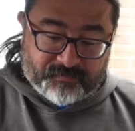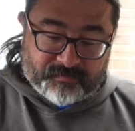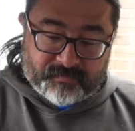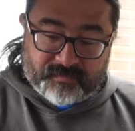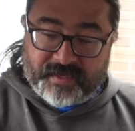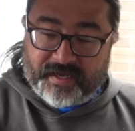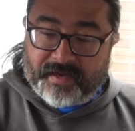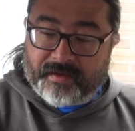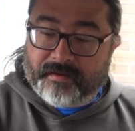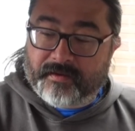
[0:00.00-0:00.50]

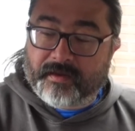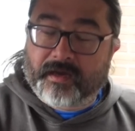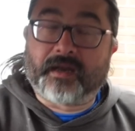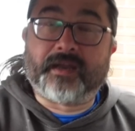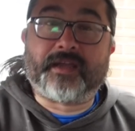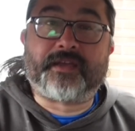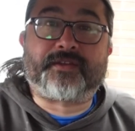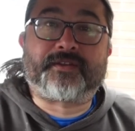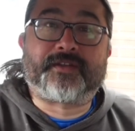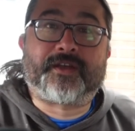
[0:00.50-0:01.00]
yeah, I'll
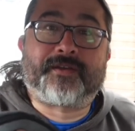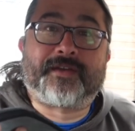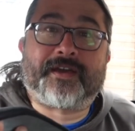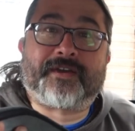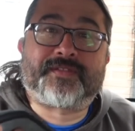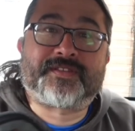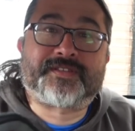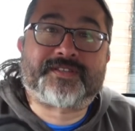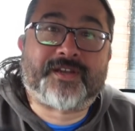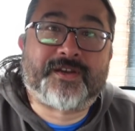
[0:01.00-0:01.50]
let you know how
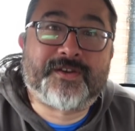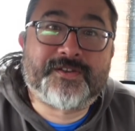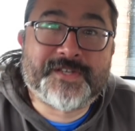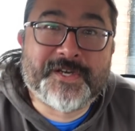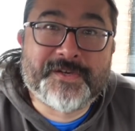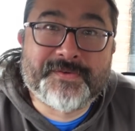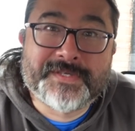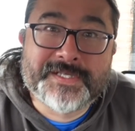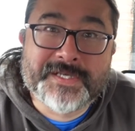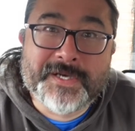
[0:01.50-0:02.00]
this goes
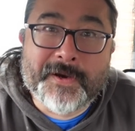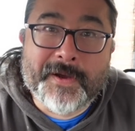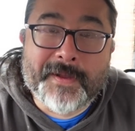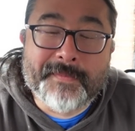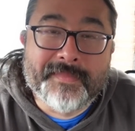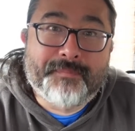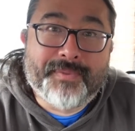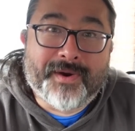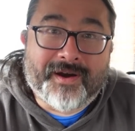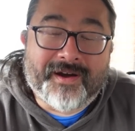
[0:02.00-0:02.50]
over
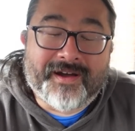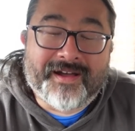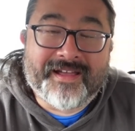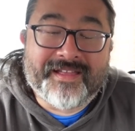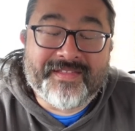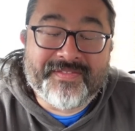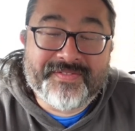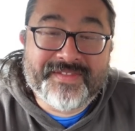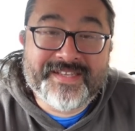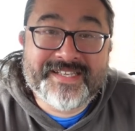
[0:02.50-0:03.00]
time, but
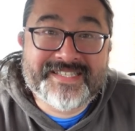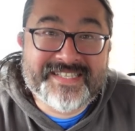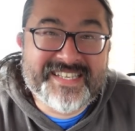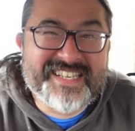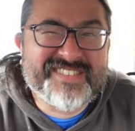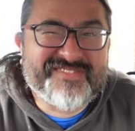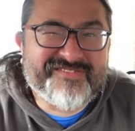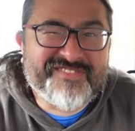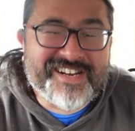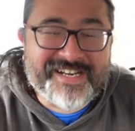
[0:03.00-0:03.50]
this
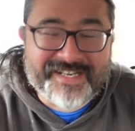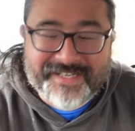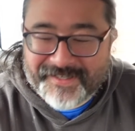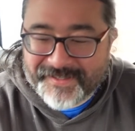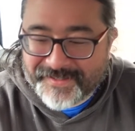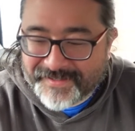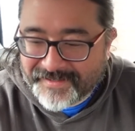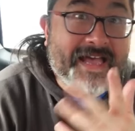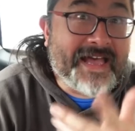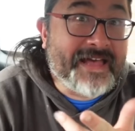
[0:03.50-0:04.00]
is really
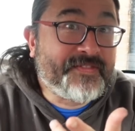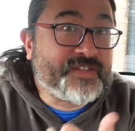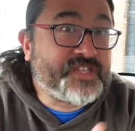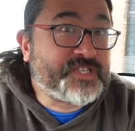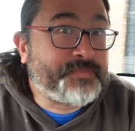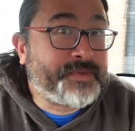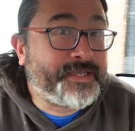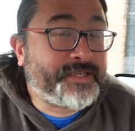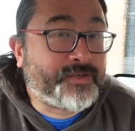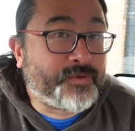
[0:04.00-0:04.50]
good, and the
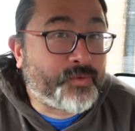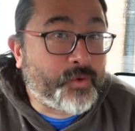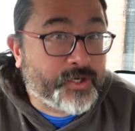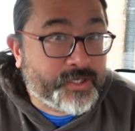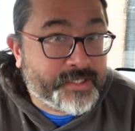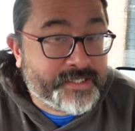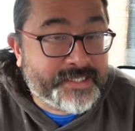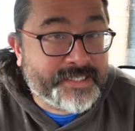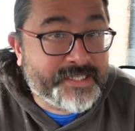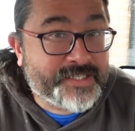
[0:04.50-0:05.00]
speaker
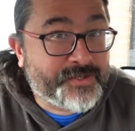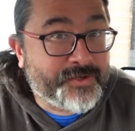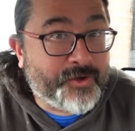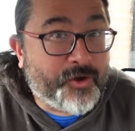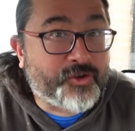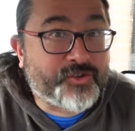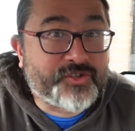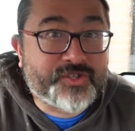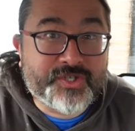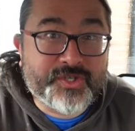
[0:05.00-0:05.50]
quality is
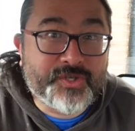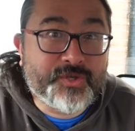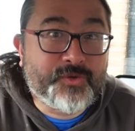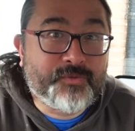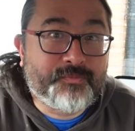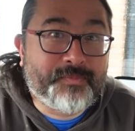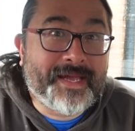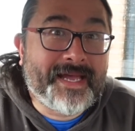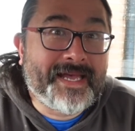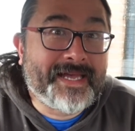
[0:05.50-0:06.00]
not too
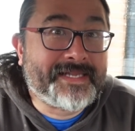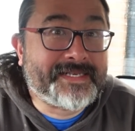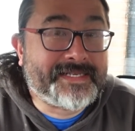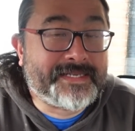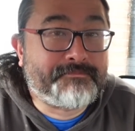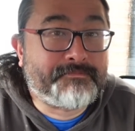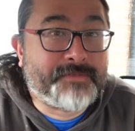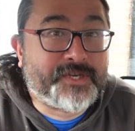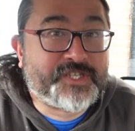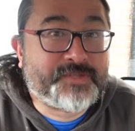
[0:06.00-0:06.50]
bad,
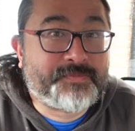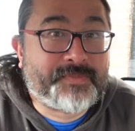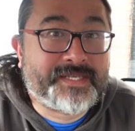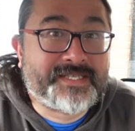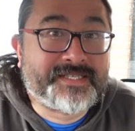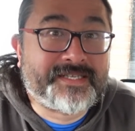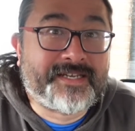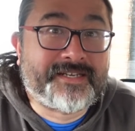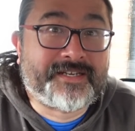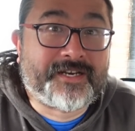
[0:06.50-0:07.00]
it must be
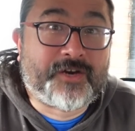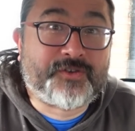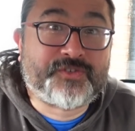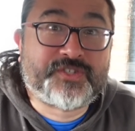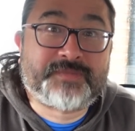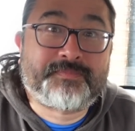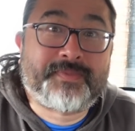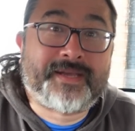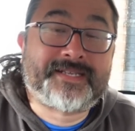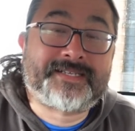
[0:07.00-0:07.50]
said. I was
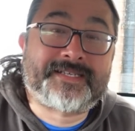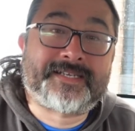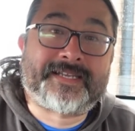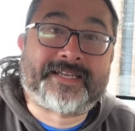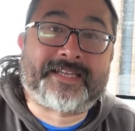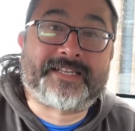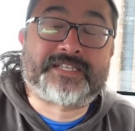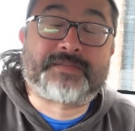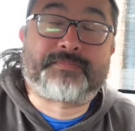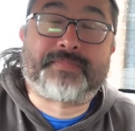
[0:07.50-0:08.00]
expecting
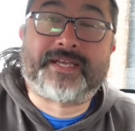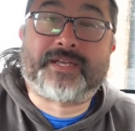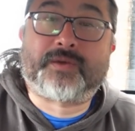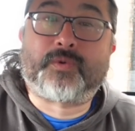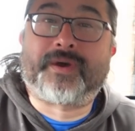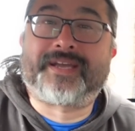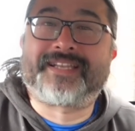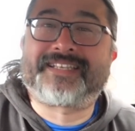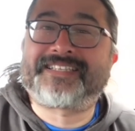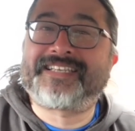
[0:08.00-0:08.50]
it to be
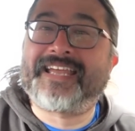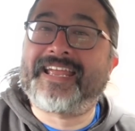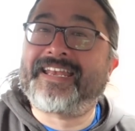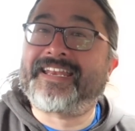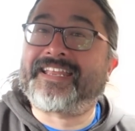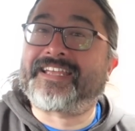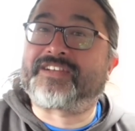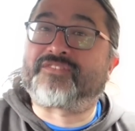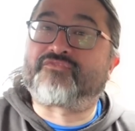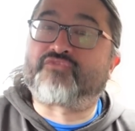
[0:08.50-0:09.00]
quite
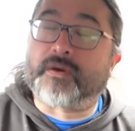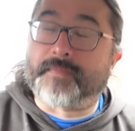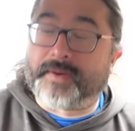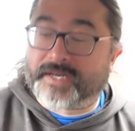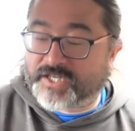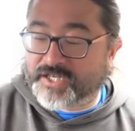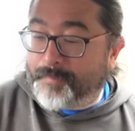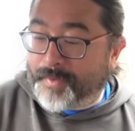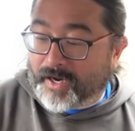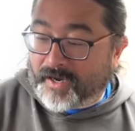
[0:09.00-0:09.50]
tinny and
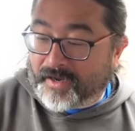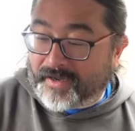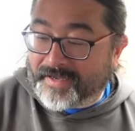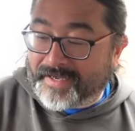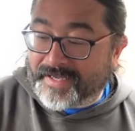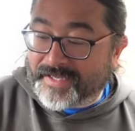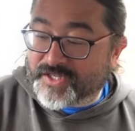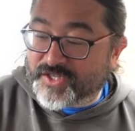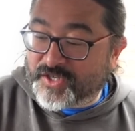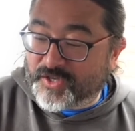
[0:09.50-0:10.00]
rubbish, but
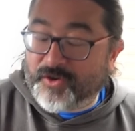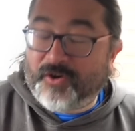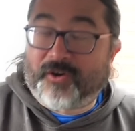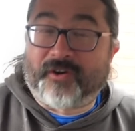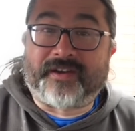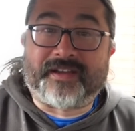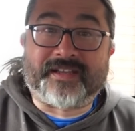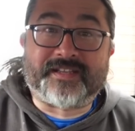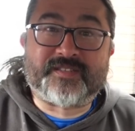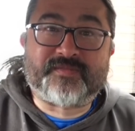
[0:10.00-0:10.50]
it's
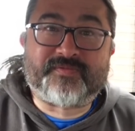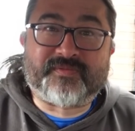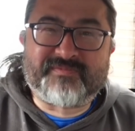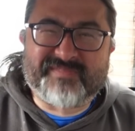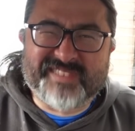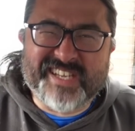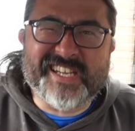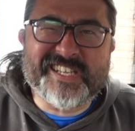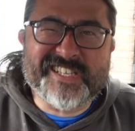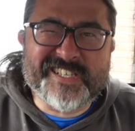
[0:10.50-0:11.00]
not. It's
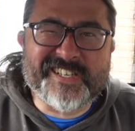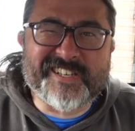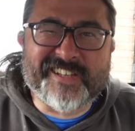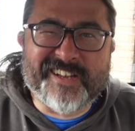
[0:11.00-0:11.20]
decent